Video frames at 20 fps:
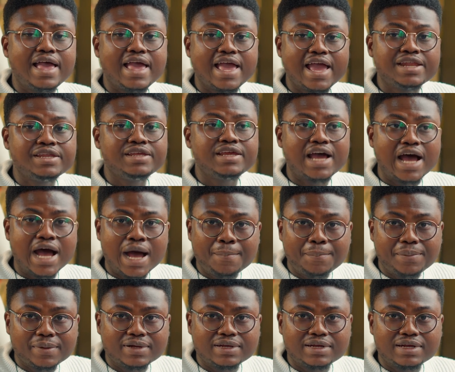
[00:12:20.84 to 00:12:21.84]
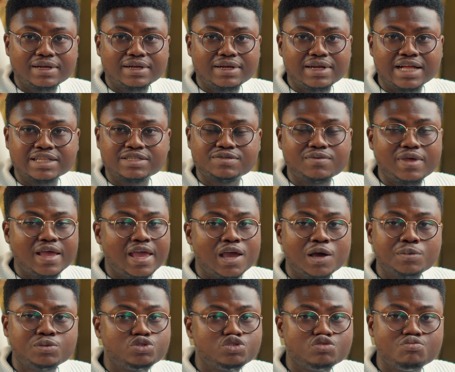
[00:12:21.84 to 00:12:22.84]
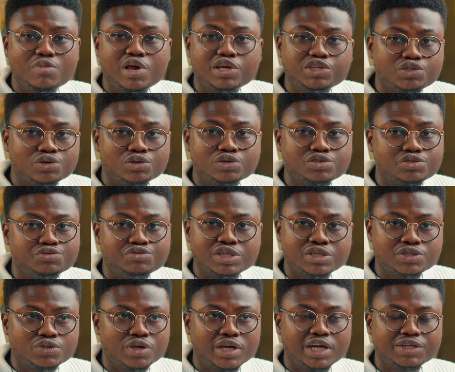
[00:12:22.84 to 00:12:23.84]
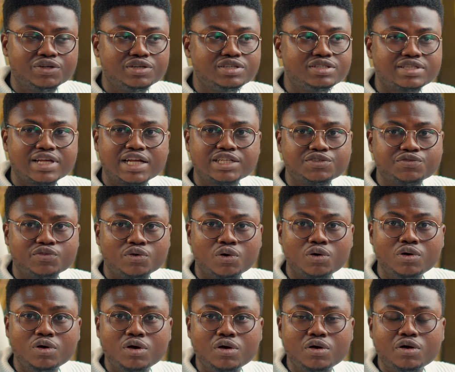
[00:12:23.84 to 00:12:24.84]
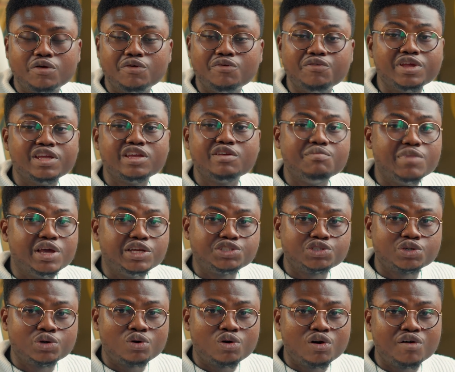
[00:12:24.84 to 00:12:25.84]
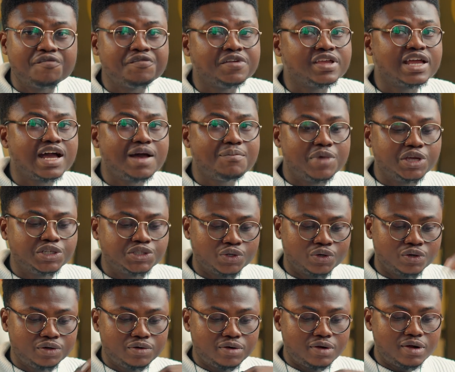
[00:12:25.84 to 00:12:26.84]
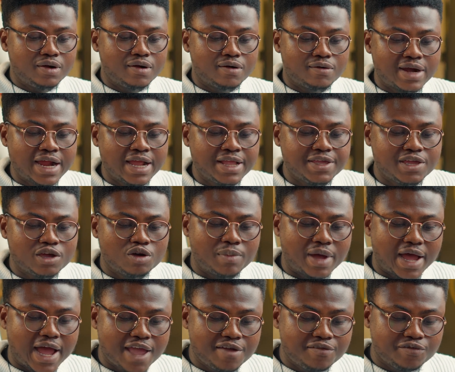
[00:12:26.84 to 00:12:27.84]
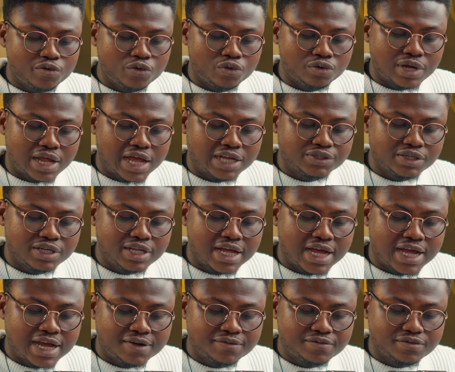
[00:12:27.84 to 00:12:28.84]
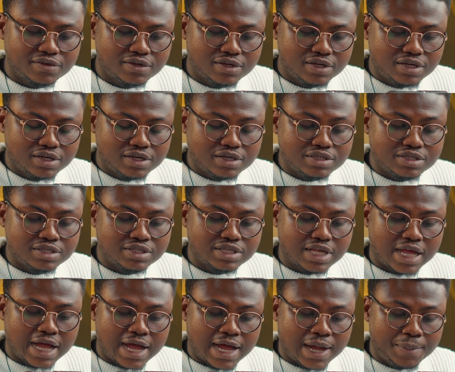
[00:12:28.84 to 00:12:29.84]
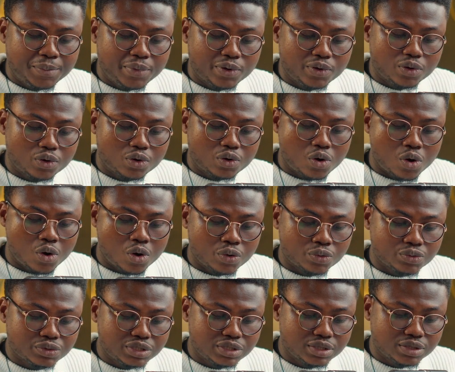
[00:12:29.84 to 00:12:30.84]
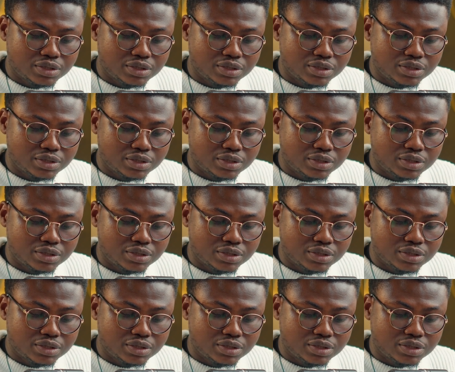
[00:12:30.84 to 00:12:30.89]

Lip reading: any app that helps you measure rings. So you can just search for ring measure or finger measure. Right here on my iPhone, I actually have this app called